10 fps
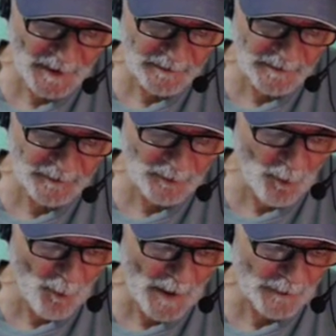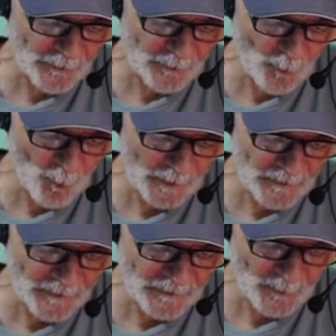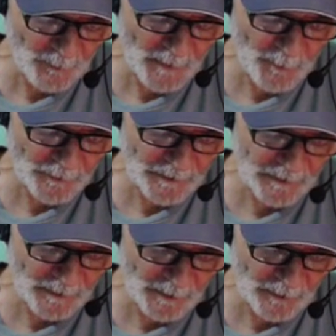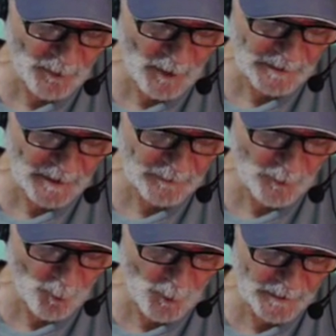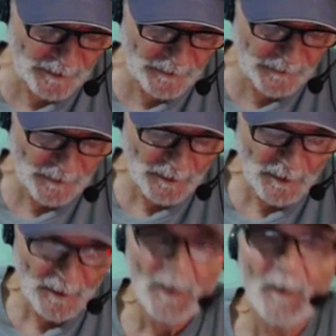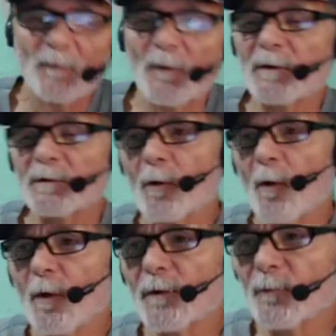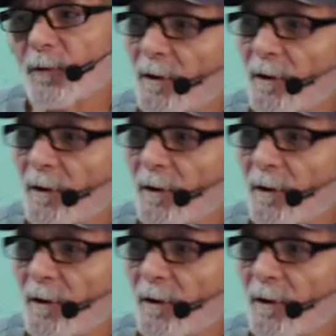need to go out and to witness. The people need to be taught how to witness for the Lord. We